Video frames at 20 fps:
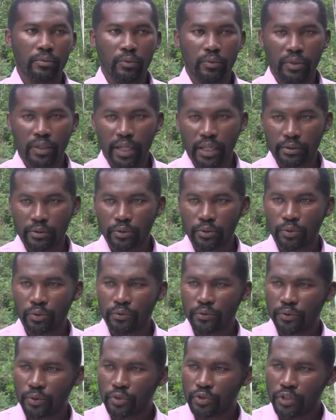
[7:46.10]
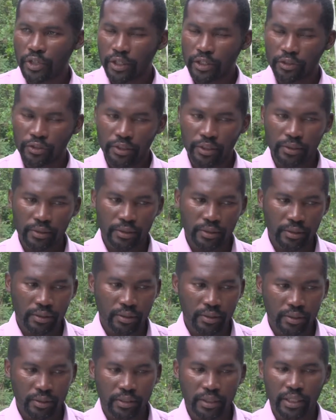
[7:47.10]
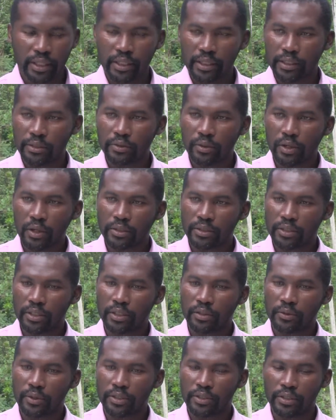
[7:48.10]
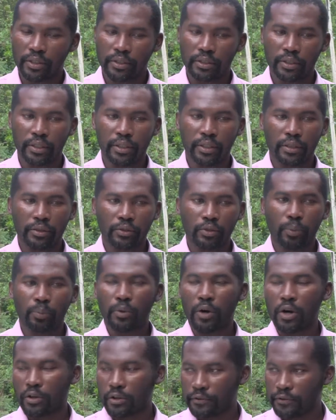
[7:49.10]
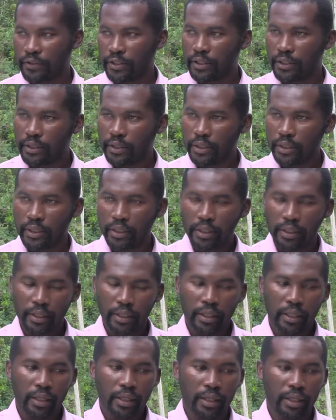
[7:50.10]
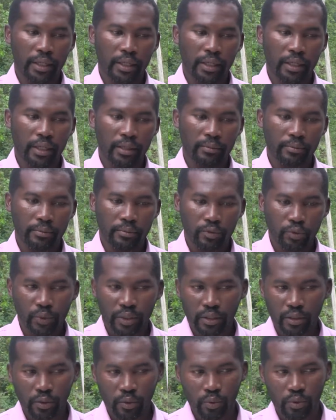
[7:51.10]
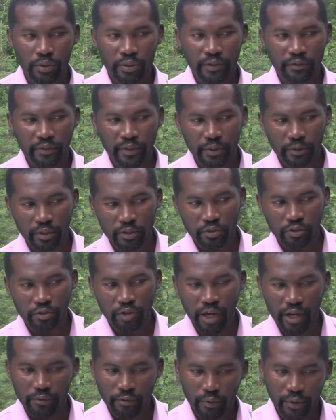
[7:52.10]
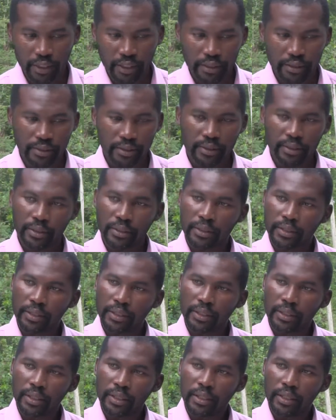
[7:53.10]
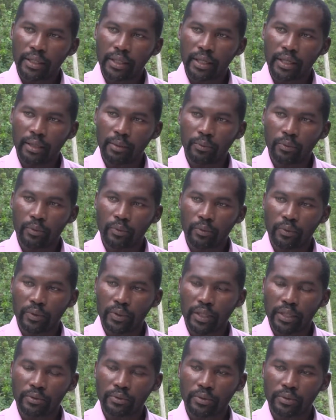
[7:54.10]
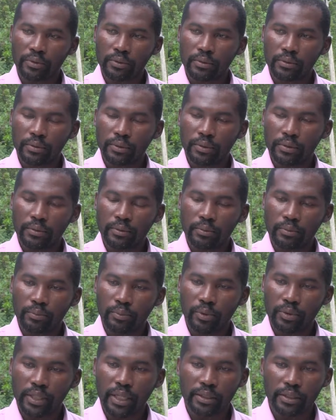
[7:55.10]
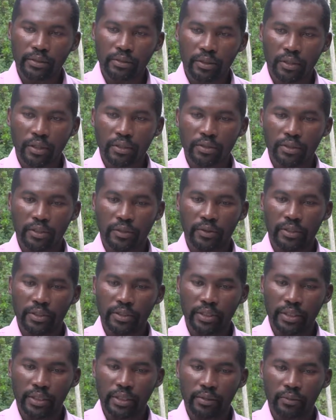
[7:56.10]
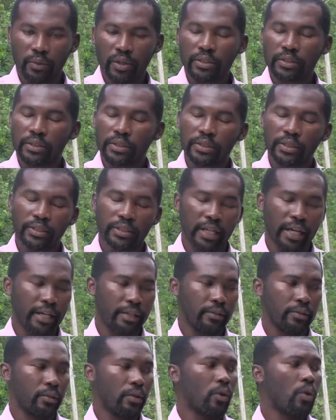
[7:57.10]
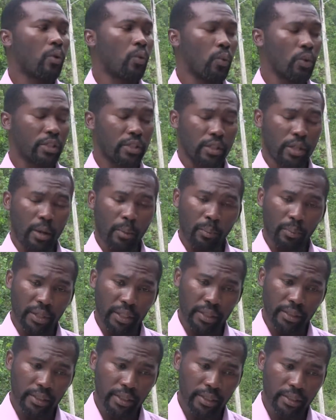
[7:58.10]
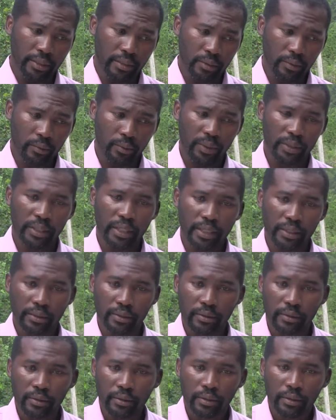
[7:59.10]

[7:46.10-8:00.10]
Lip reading: We had to do a few changes, taking into consideration the topography, to include the various driveways. We had to put that into consideration, and once the design was completed, we then